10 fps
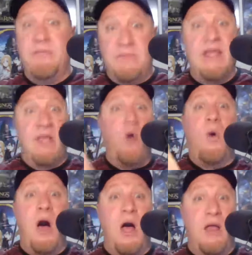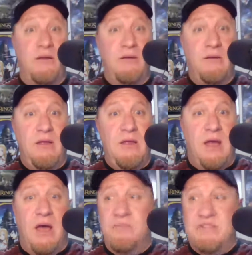go on.
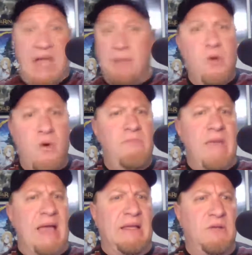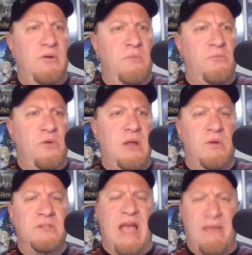Stop going back and doing
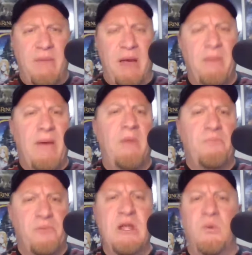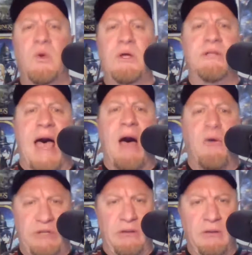prequels. I'm about prequeled
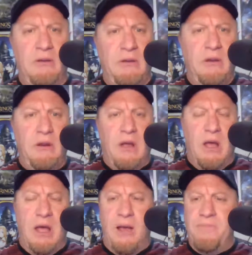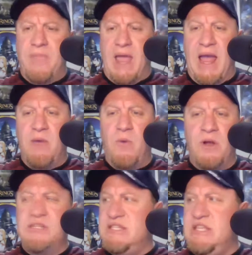out. I
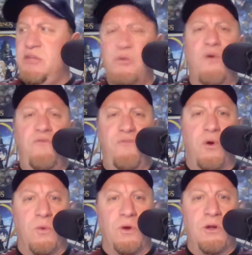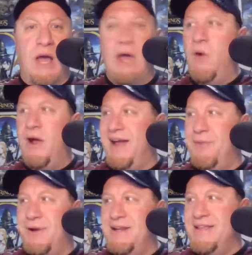want to see you go forward. I want
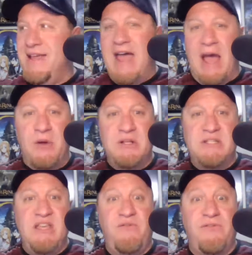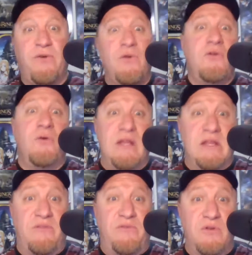to see further into
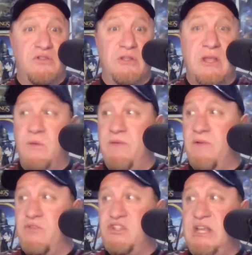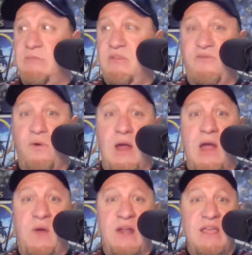the future than we've ever seen before.
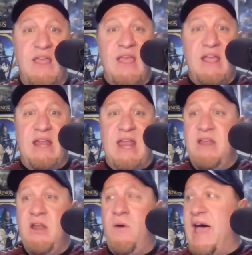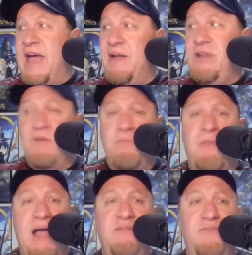I don't even
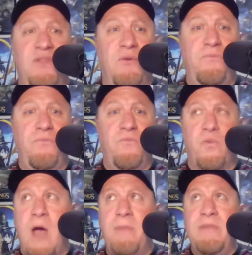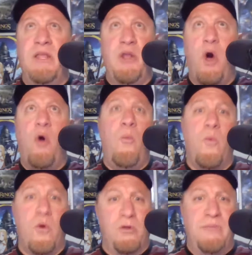mind the Romulan
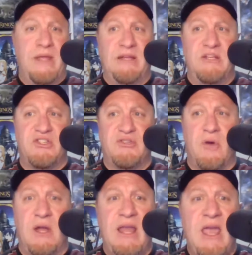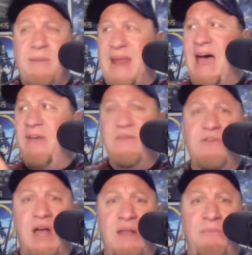homeworld being destroyed, but how they've
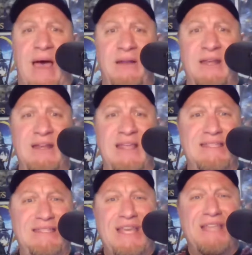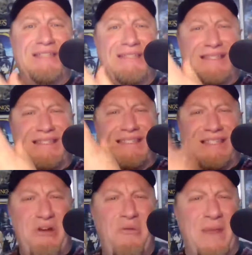gone about it is just
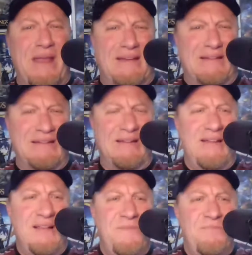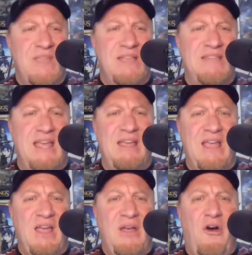stupid. It's like,
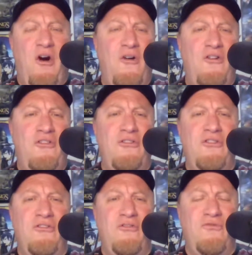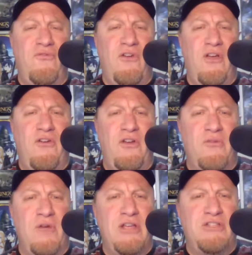oh, the
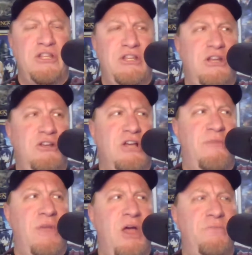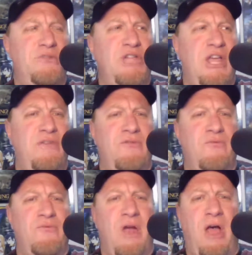Federation didn't come help save the
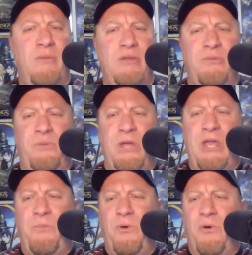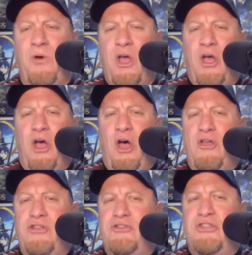Romulan people.
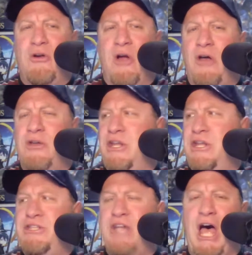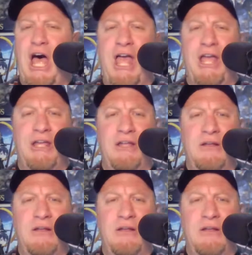They're all gonna die.